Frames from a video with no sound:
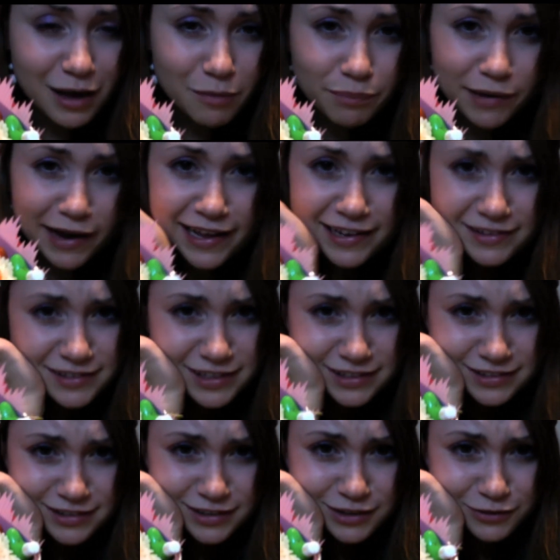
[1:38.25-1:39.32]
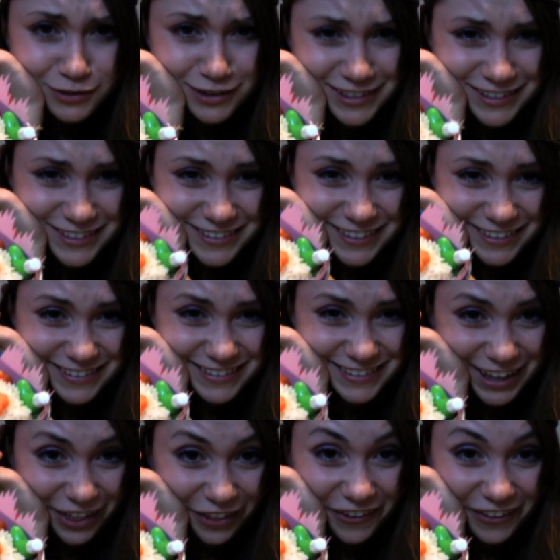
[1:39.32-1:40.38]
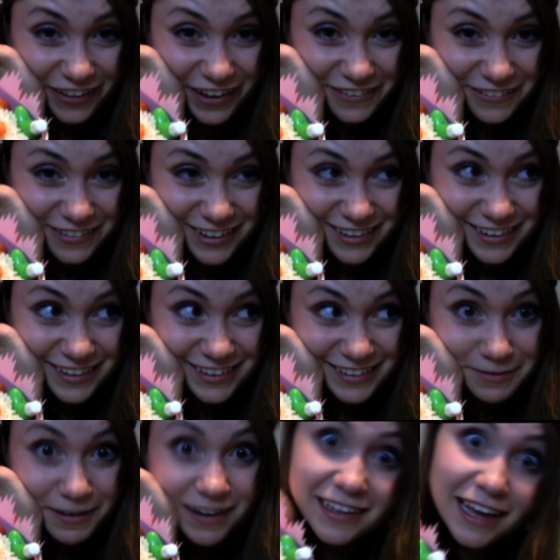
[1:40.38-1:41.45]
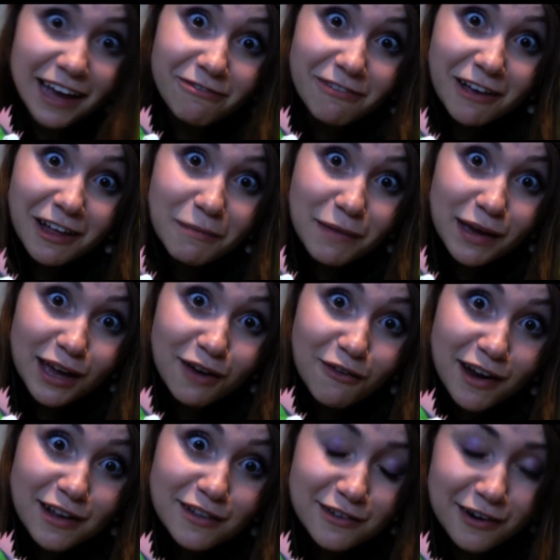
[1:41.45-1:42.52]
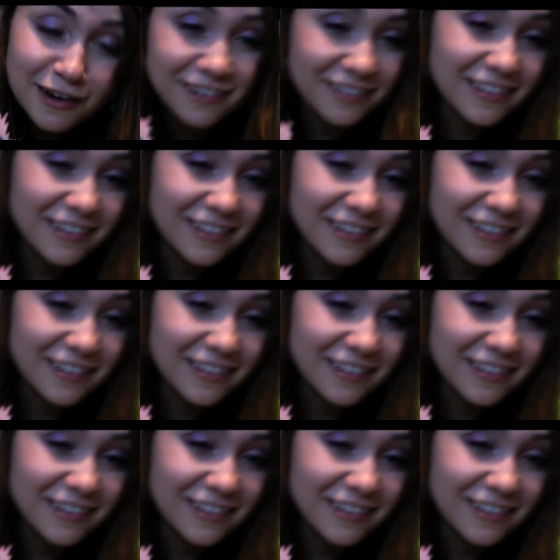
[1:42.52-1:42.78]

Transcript: but it didn't really stick together that well because apparently I fail at making rice stars.